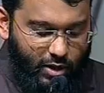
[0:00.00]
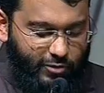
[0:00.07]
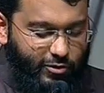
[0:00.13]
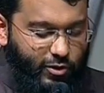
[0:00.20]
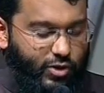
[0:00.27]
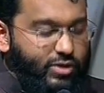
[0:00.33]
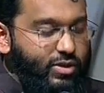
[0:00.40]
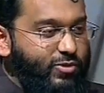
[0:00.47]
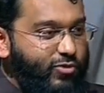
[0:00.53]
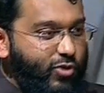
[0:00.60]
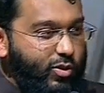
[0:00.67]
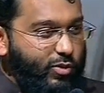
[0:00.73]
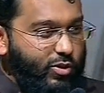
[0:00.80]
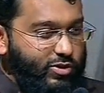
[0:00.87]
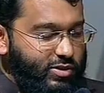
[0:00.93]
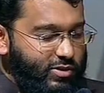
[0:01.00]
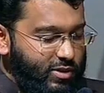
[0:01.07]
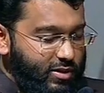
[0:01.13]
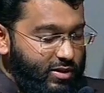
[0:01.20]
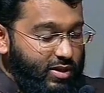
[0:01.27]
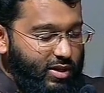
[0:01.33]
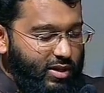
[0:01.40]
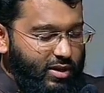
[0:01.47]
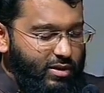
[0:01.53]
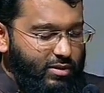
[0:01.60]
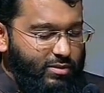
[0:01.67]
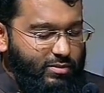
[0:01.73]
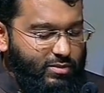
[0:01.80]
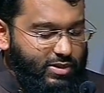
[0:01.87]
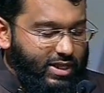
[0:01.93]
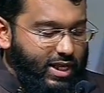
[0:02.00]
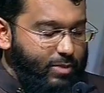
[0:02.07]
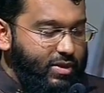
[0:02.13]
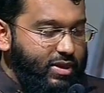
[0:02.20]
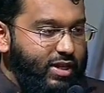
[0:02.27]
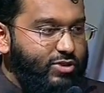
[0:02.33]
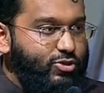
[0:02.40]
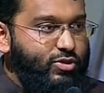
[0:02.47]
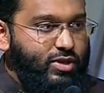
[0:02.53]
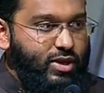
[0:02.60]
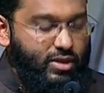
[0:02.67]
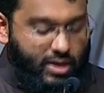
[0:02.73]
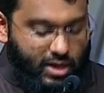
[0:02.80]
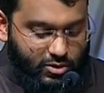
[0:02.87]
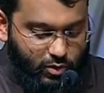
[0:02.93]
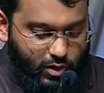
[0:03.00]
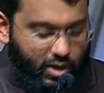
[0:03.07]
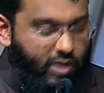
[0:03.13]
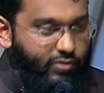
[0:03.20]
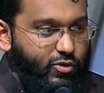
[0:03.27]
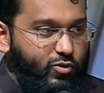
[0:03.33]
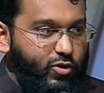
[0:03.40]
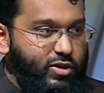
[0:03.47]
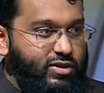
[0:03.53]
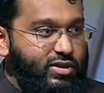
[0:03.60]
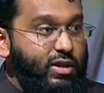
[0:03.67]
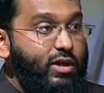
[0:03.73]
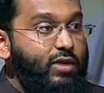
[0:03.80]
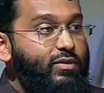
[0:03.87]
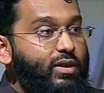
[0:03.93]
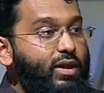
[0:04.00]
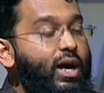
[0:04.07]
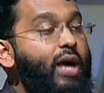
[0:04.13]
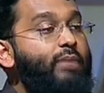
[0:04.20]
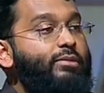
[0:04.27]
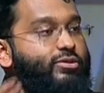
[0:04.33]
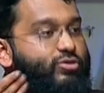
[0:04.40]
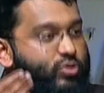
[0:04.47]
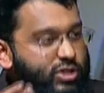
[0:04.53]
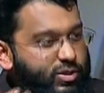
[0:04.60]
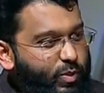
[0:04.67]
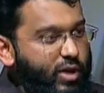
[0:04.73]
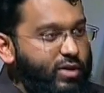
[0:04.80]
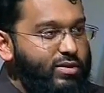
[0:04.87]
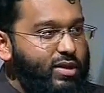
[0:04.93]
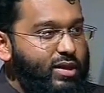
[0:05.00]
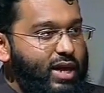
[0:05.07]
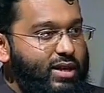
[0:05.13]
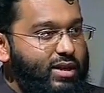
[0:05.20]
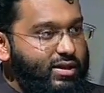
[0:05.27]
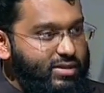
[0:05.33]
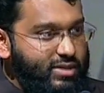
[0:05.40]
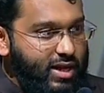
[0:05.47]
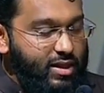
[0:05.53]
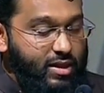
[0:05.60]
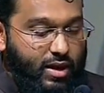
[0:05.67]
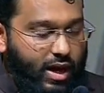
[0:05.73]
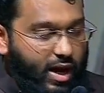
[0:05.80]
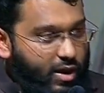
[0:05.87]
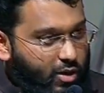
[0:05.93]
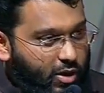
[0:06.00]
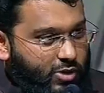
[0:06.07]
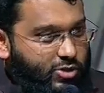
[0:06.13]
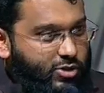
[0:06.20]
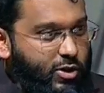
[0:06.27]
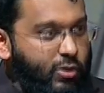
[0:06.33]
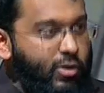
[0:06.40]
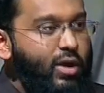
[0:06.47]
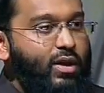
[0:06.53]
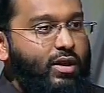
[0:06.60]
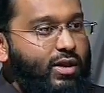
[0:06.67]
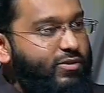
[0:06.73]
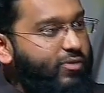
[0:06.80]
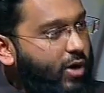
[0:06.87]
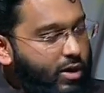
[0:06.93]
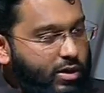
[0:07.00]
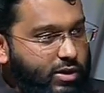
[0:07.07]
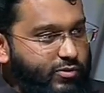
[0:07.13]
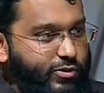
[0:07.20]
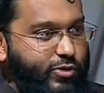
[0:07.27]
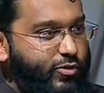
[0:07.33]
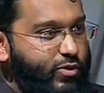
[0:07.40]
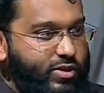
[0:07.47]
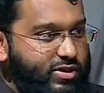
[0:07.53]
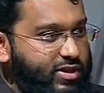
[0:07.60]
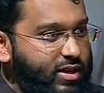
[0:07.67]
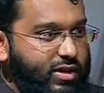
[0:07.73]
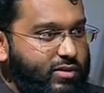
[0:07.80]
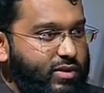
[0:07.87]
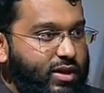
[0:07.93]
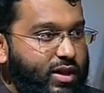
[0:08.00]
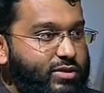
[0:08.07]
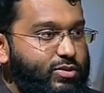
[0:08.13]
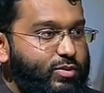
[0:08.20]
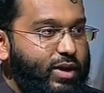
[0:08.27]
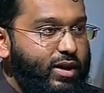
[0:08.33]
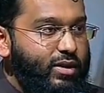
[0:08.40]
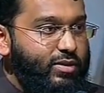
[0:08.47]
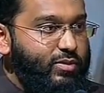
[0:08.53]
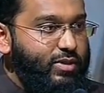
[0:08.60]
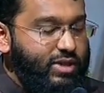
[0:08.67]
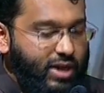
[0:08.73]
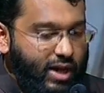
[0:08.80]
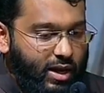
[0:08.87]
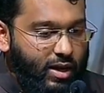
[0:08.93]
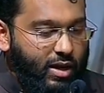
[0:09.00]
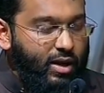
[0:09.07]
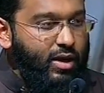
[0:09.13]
First and foremost, the statement that you said that we love you for the sake of Allah, I must respond to that and say that I also love all of you for the sake of Allah subhanahu wa ta'ala